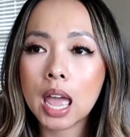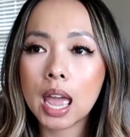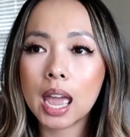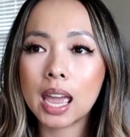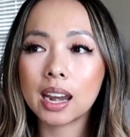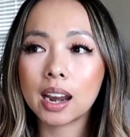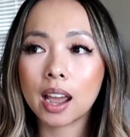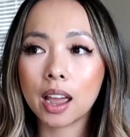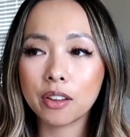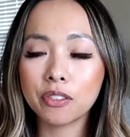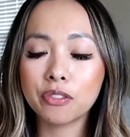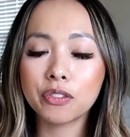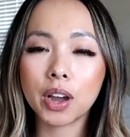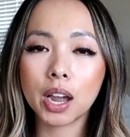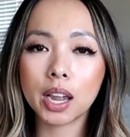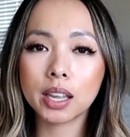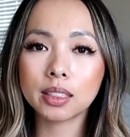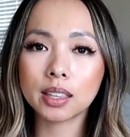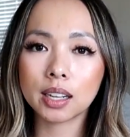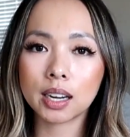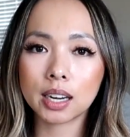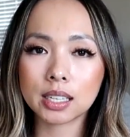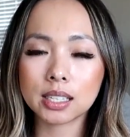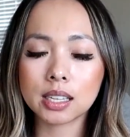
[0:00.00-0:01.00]
And I
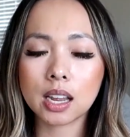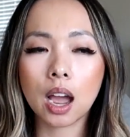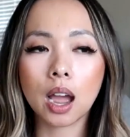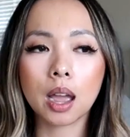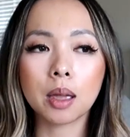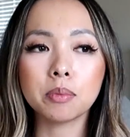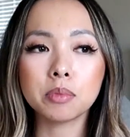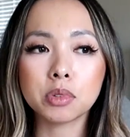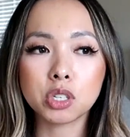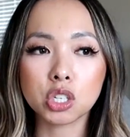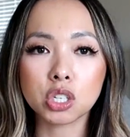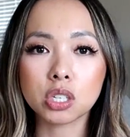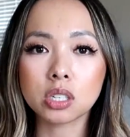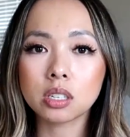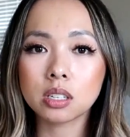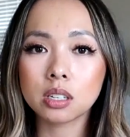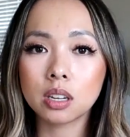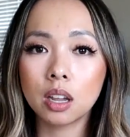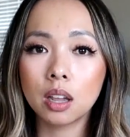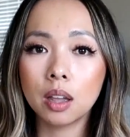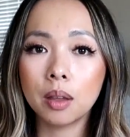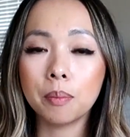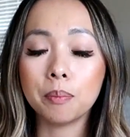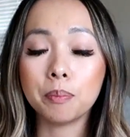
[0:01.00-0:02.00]
find that at times just
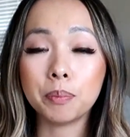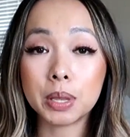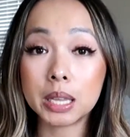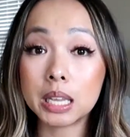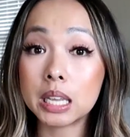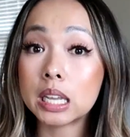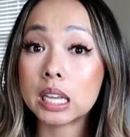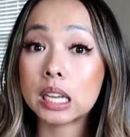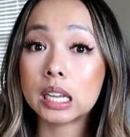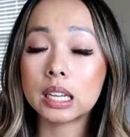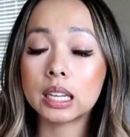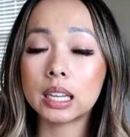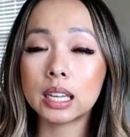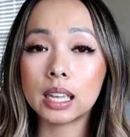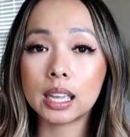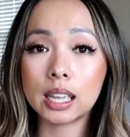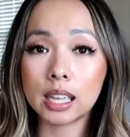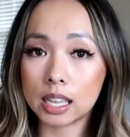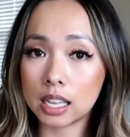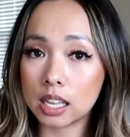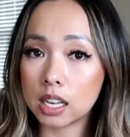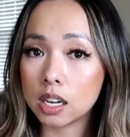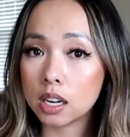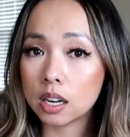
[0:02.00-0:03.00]
being
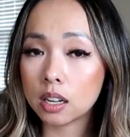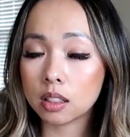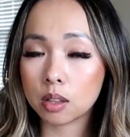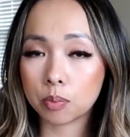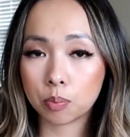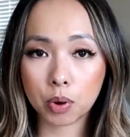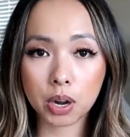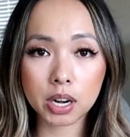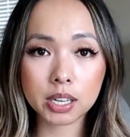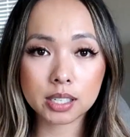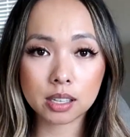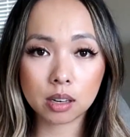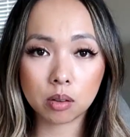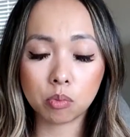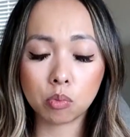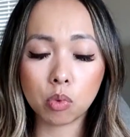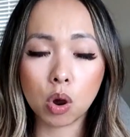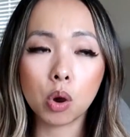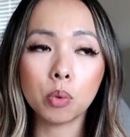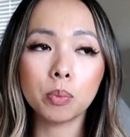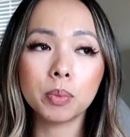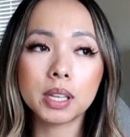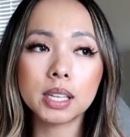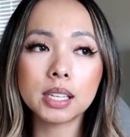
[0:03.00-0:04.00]
in the present
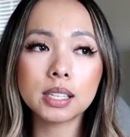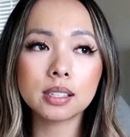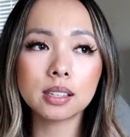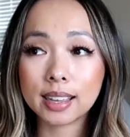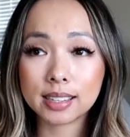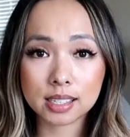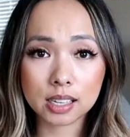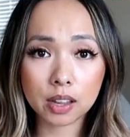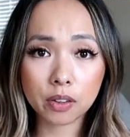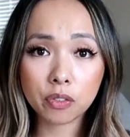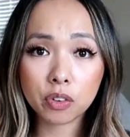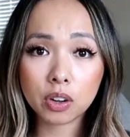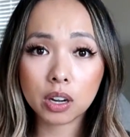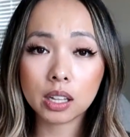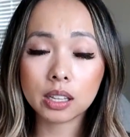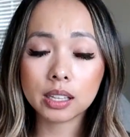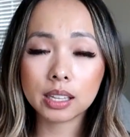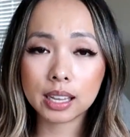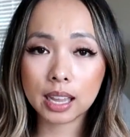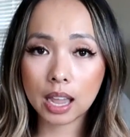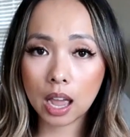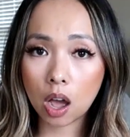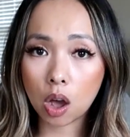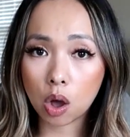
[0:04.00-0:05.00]
moment has
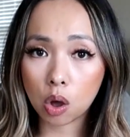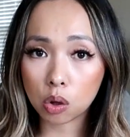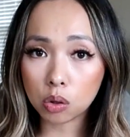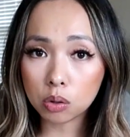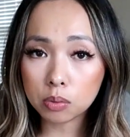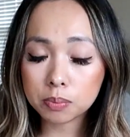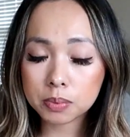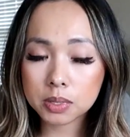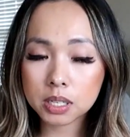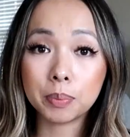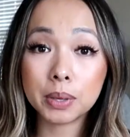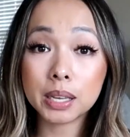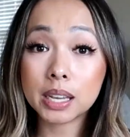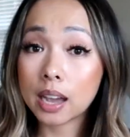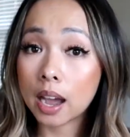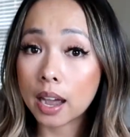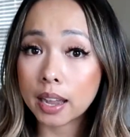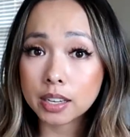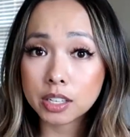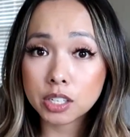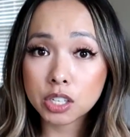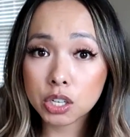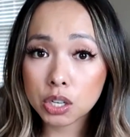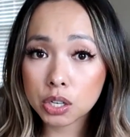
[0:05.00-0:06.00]
definitely helped. Be
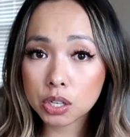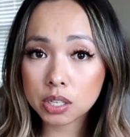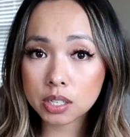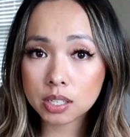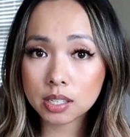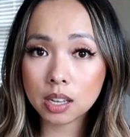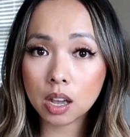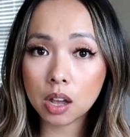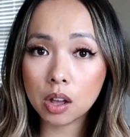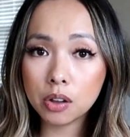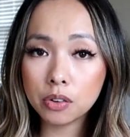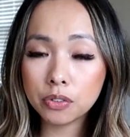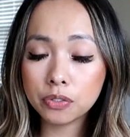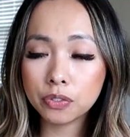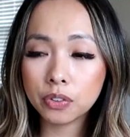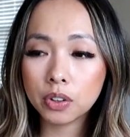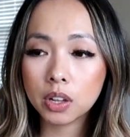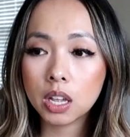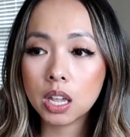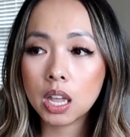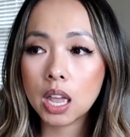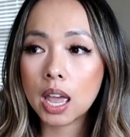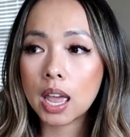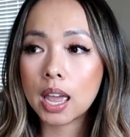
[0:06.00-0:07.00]
kind to yourself
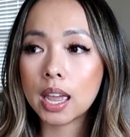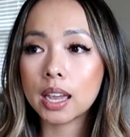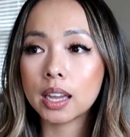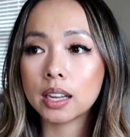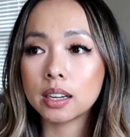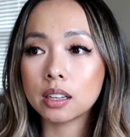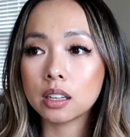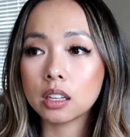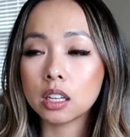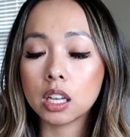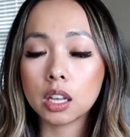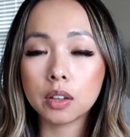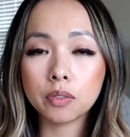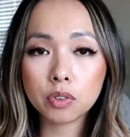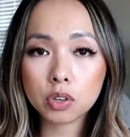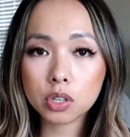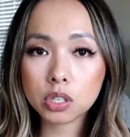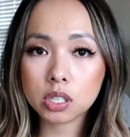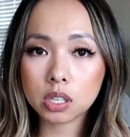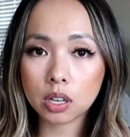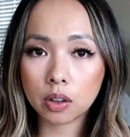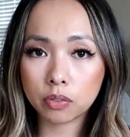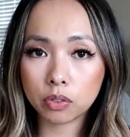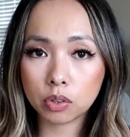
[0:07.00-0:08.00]
and give
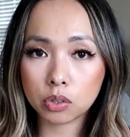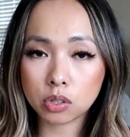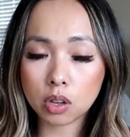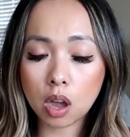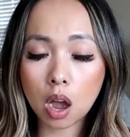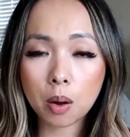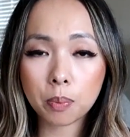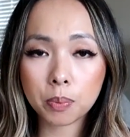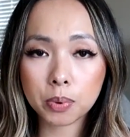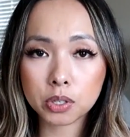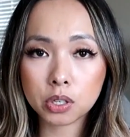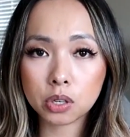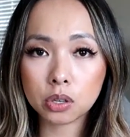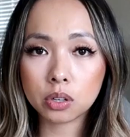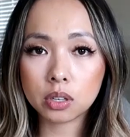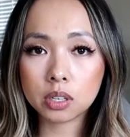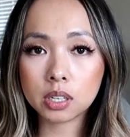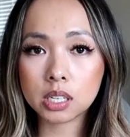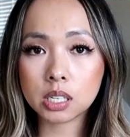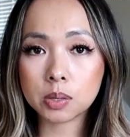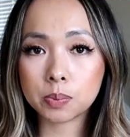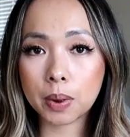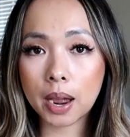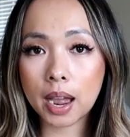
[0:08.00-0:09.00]
yourself those
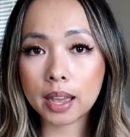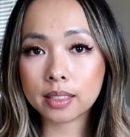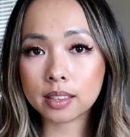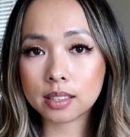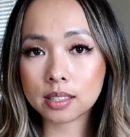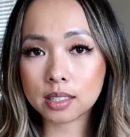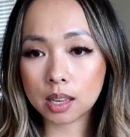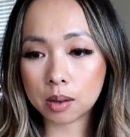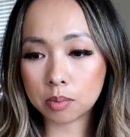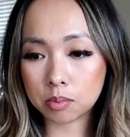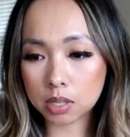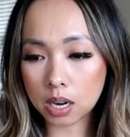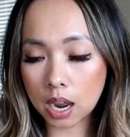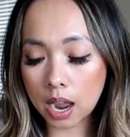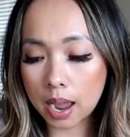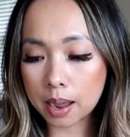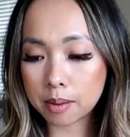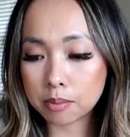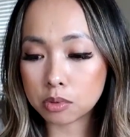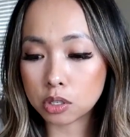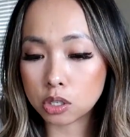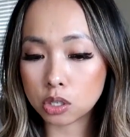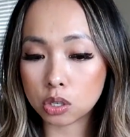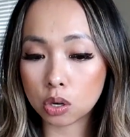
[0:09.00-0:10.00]
opportunities, but at the same
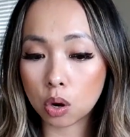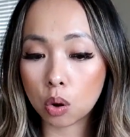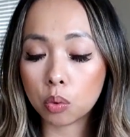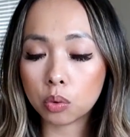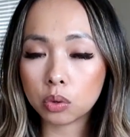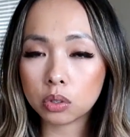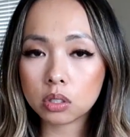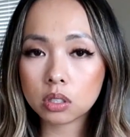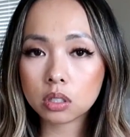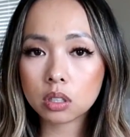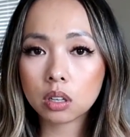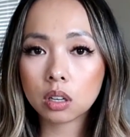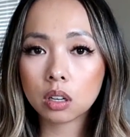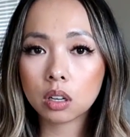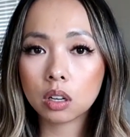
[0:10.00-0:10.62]
time, don't